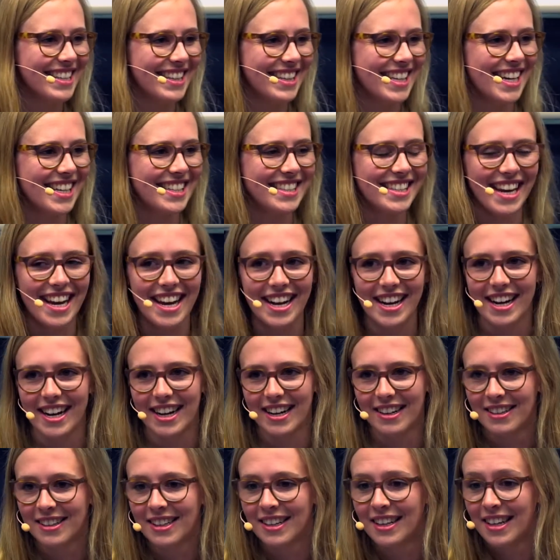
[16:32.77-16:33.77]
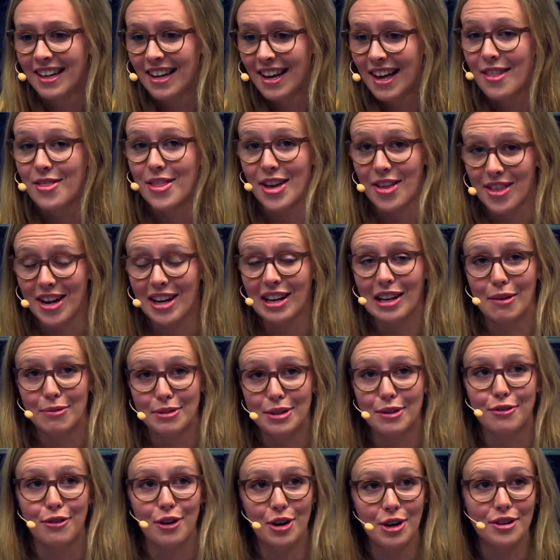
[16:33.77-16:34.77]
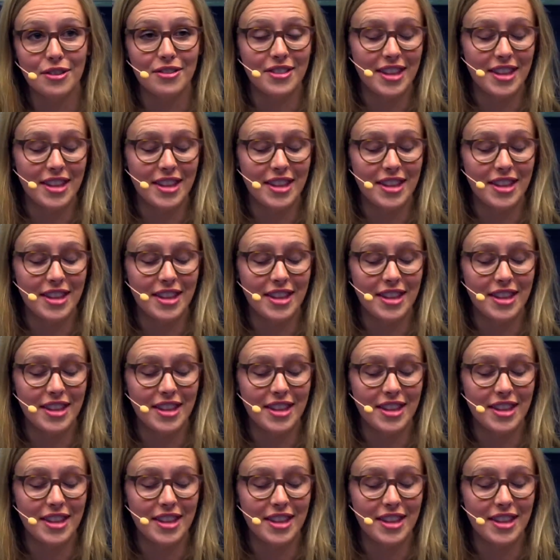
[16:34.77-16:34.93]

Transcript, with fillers: They say uh, that they'd love to